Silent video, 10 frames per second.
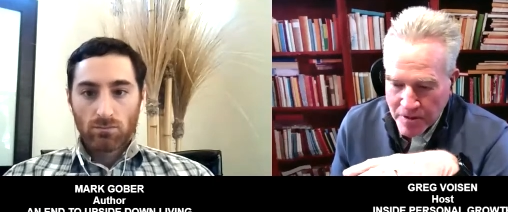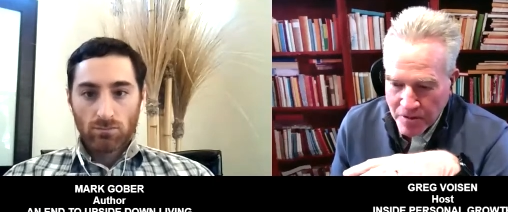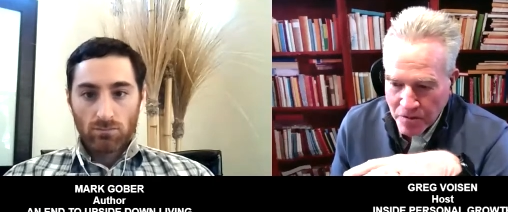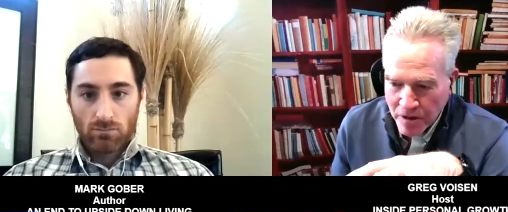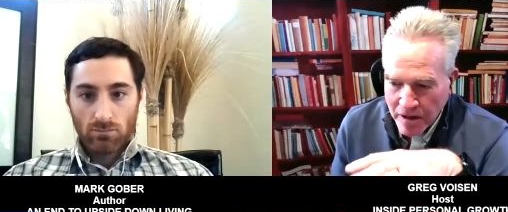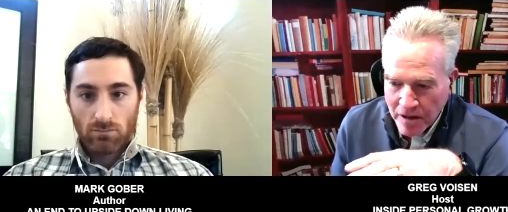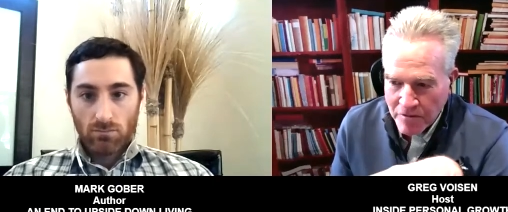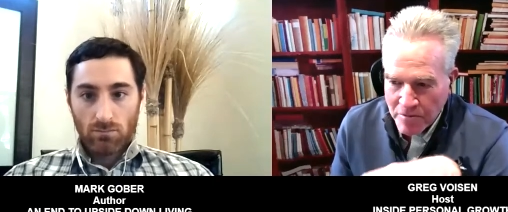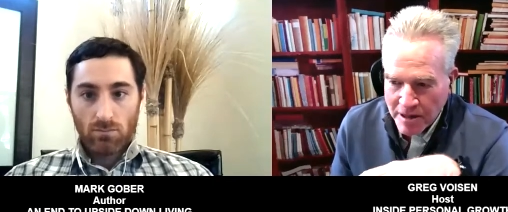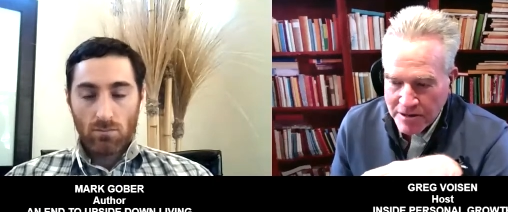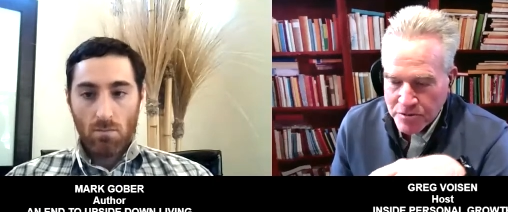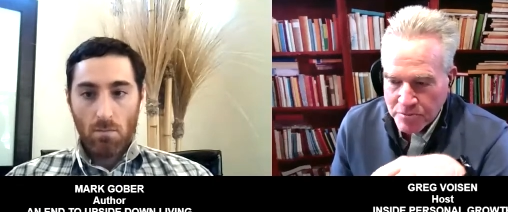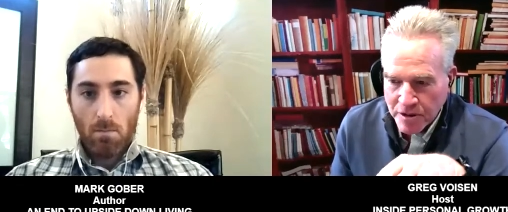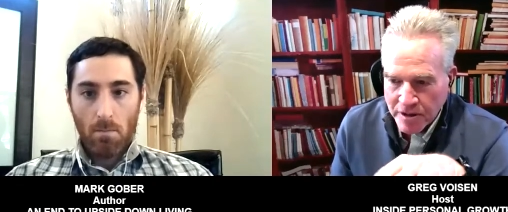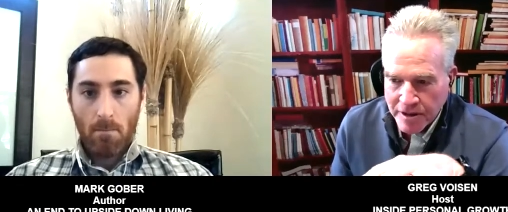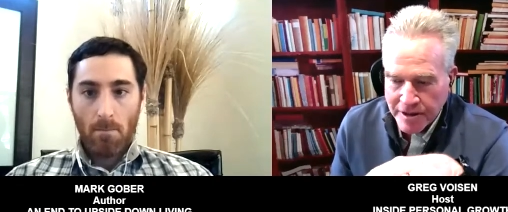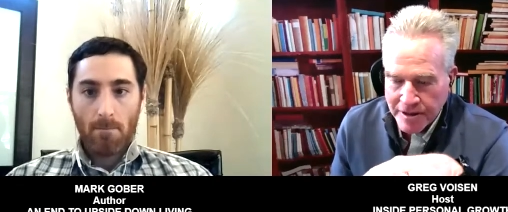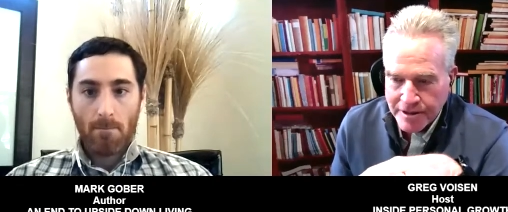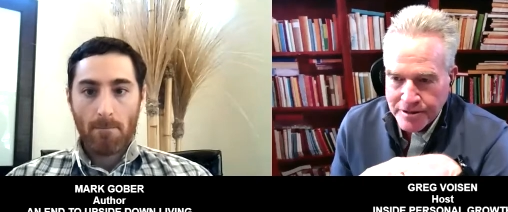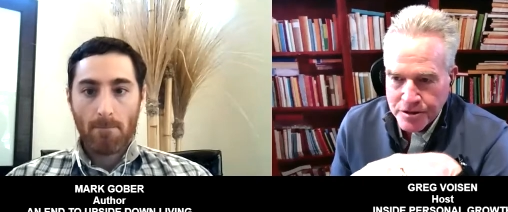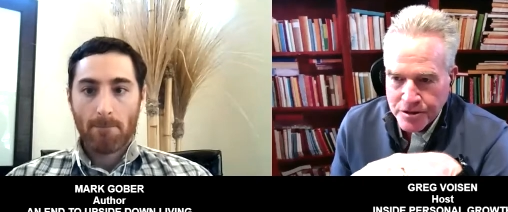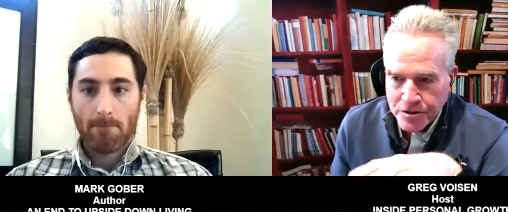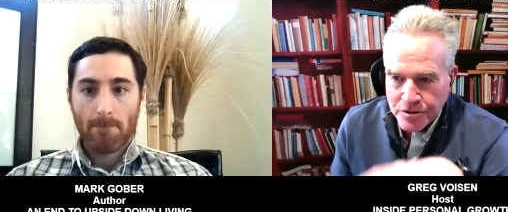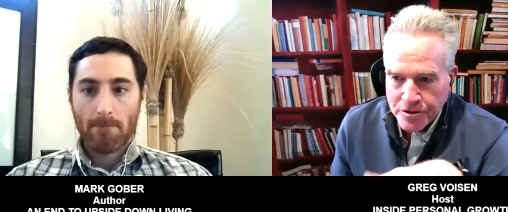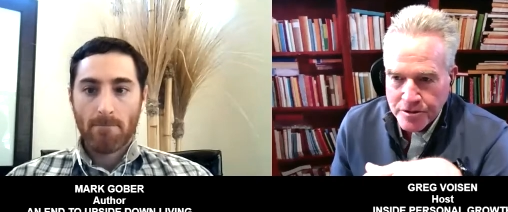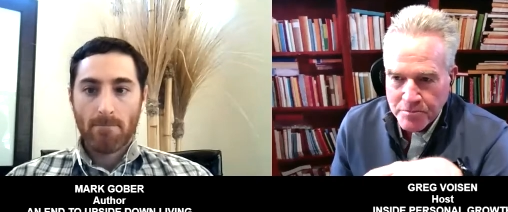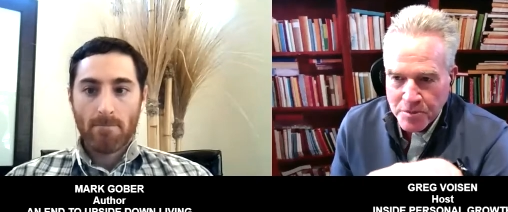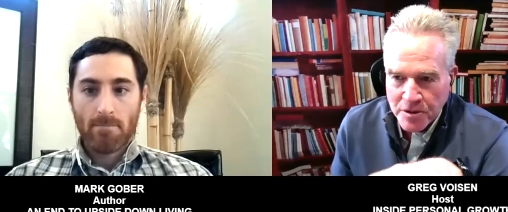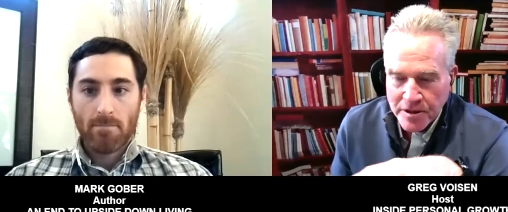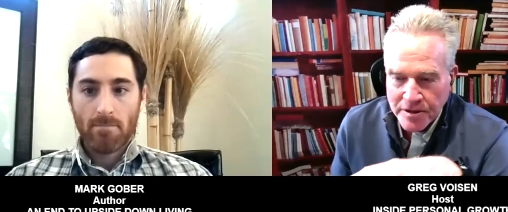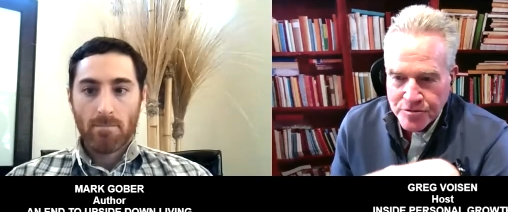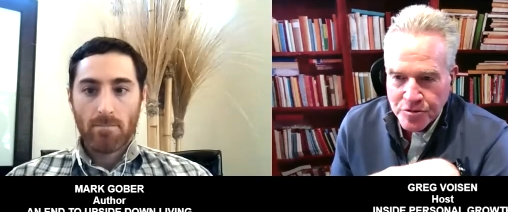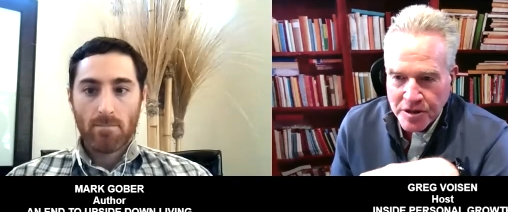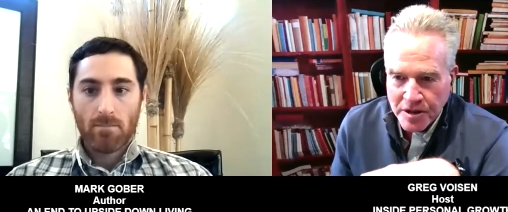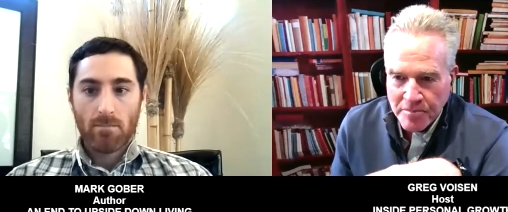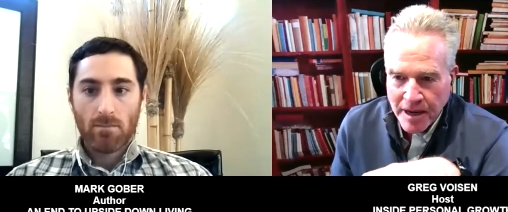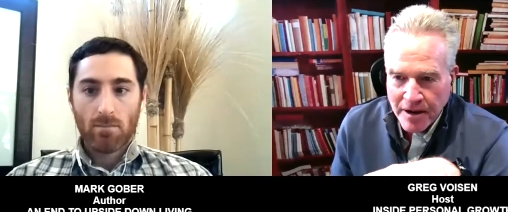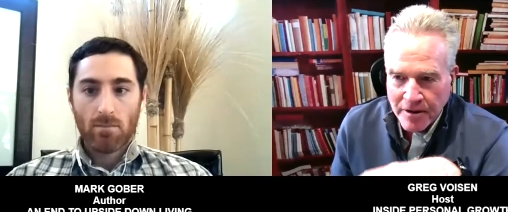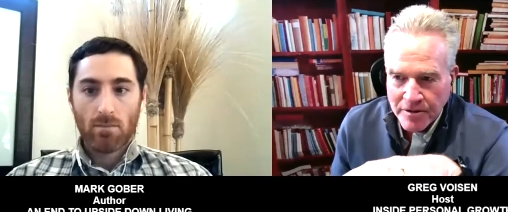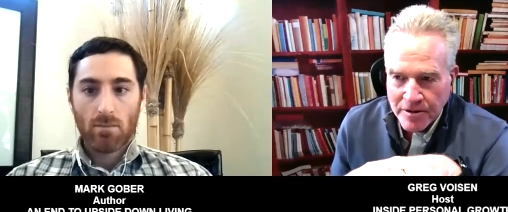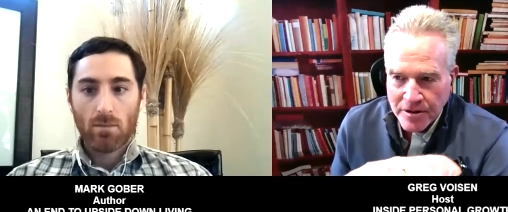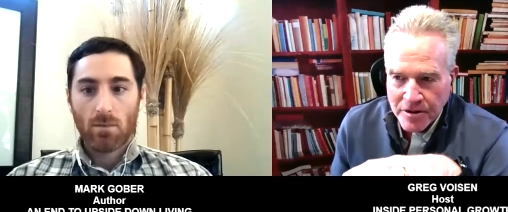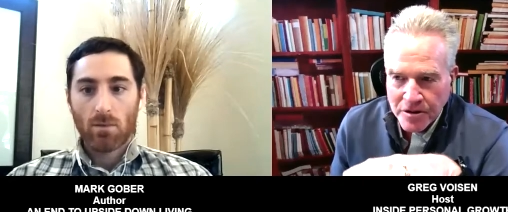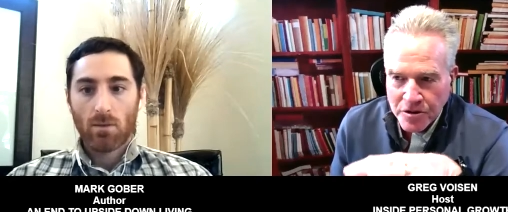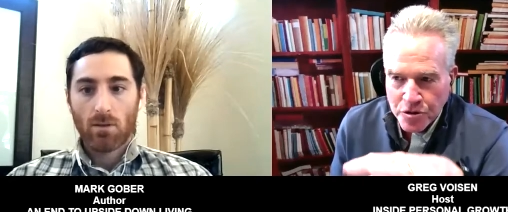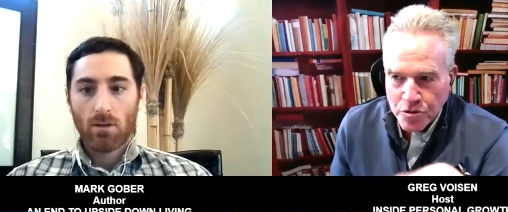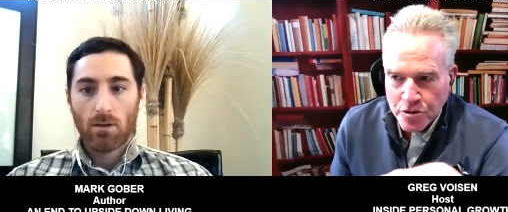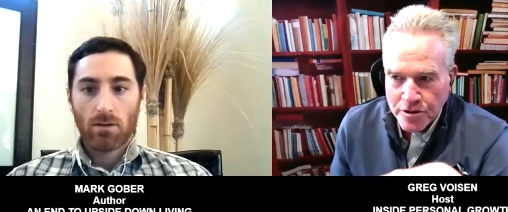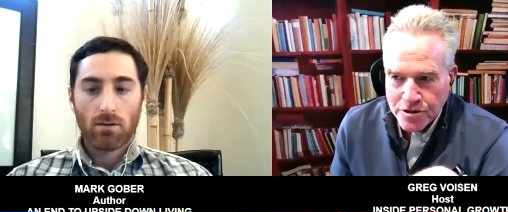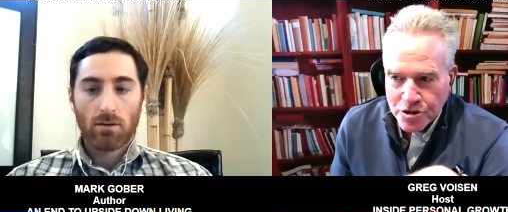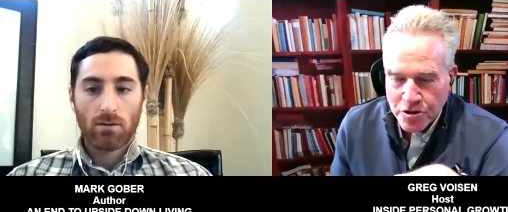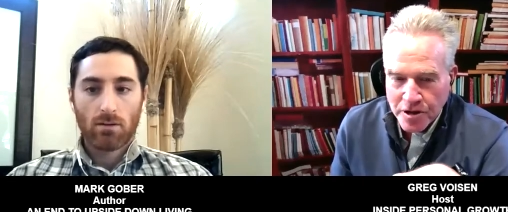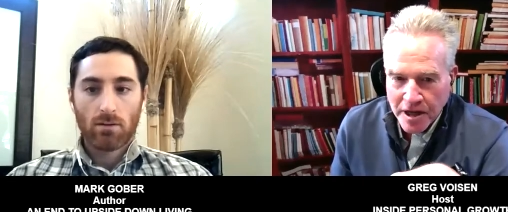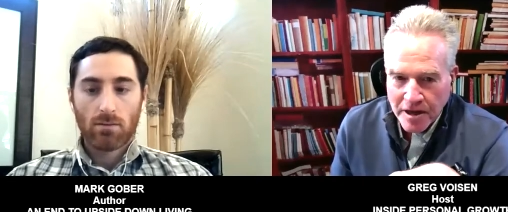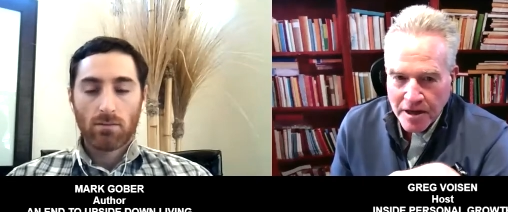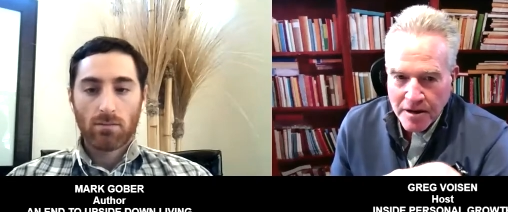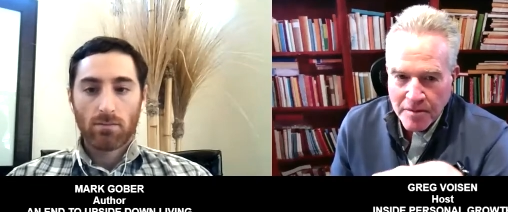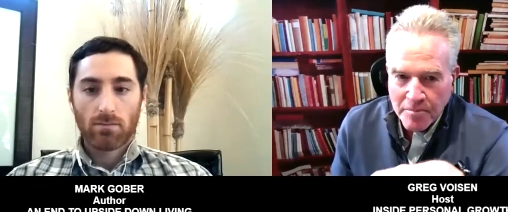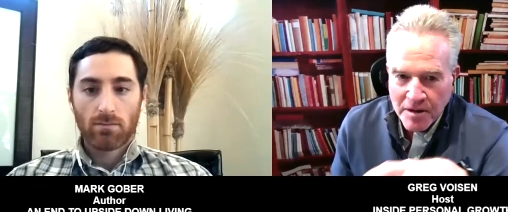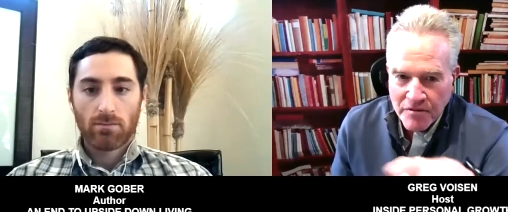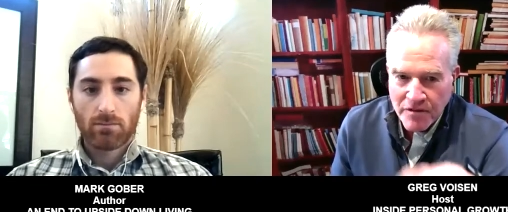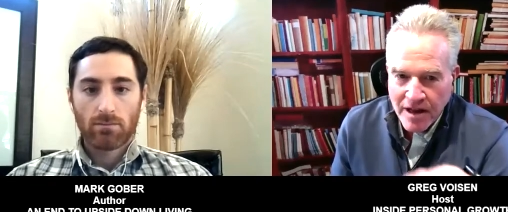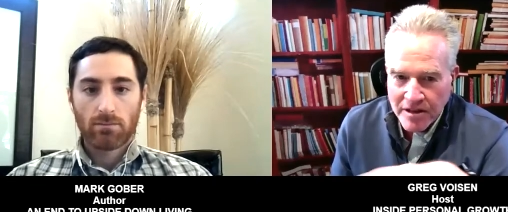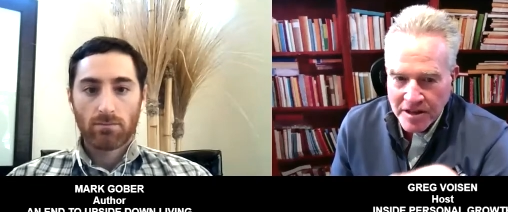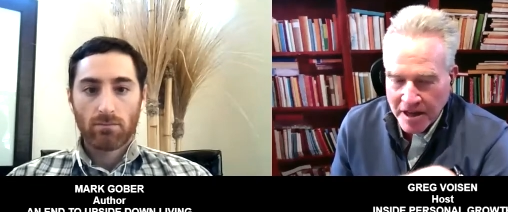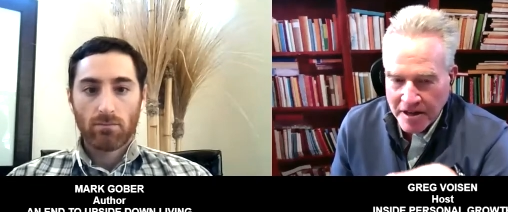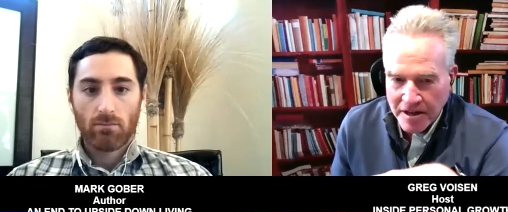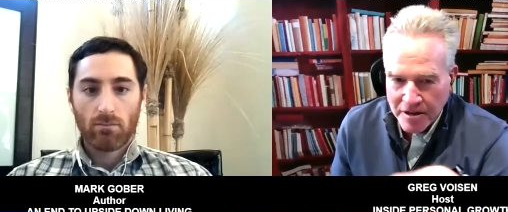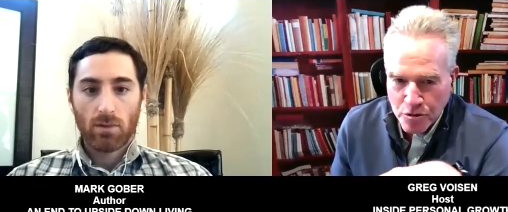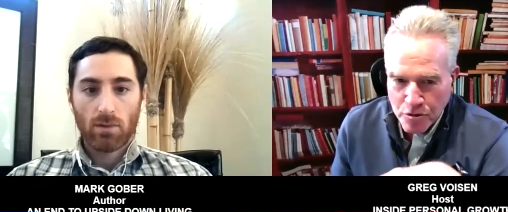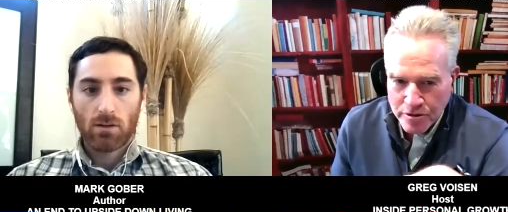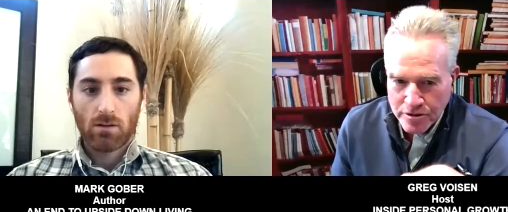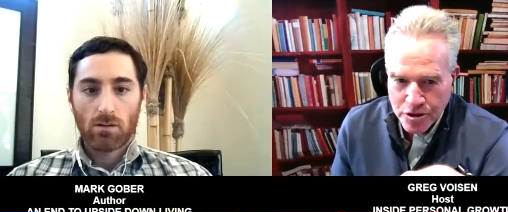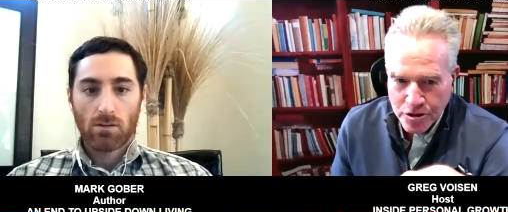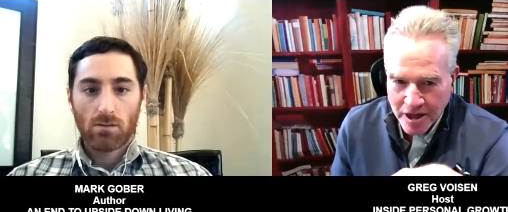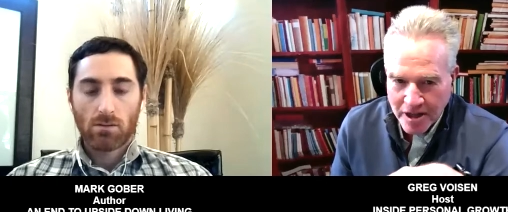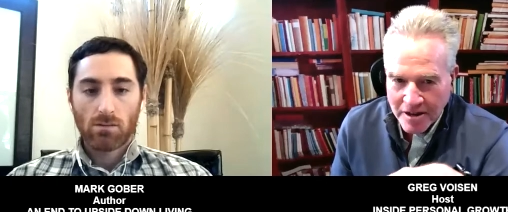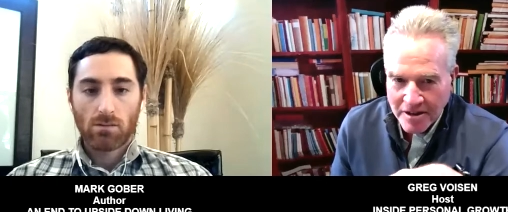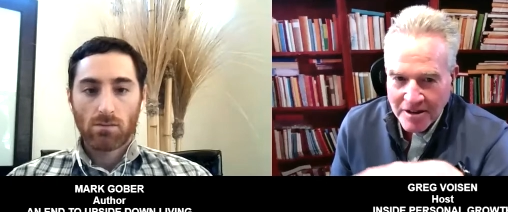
Speaker 1: what I love about your book is your book is really about your journey, but validating your journey